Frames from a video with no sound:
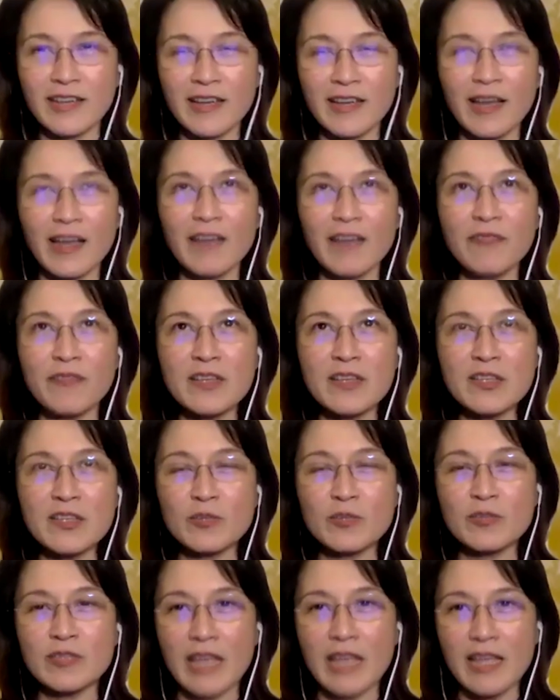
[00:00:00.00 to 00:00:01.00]
I feel
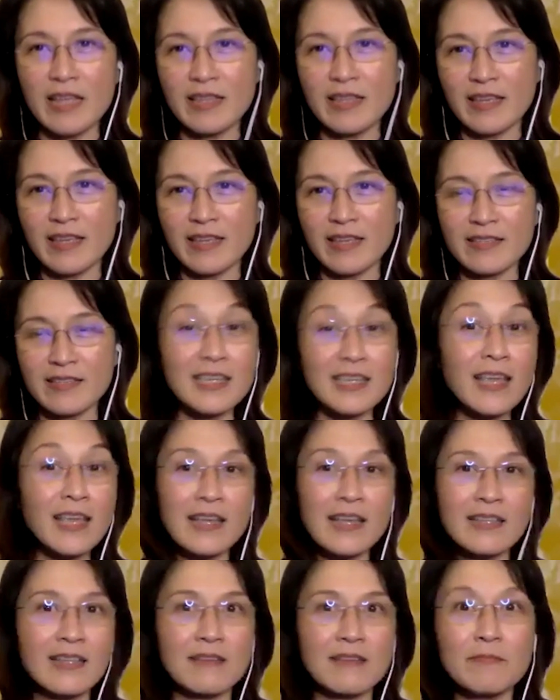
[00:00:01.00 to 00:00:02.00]
so dated.
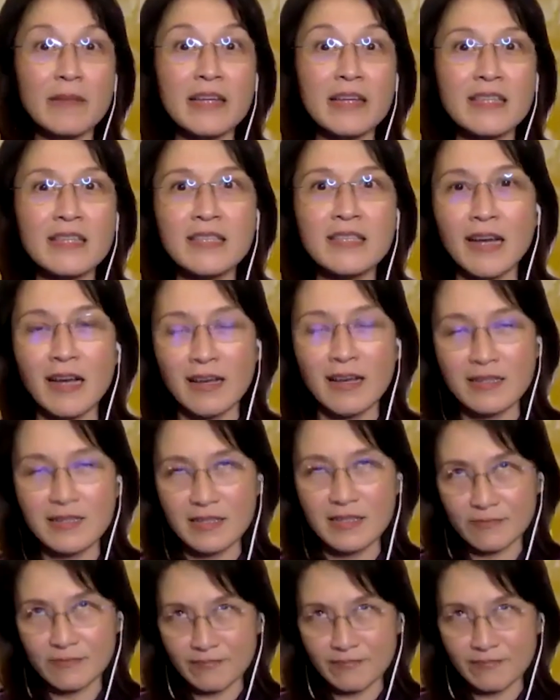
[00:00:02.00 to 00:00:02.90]
Sige na, Mighty Ducks.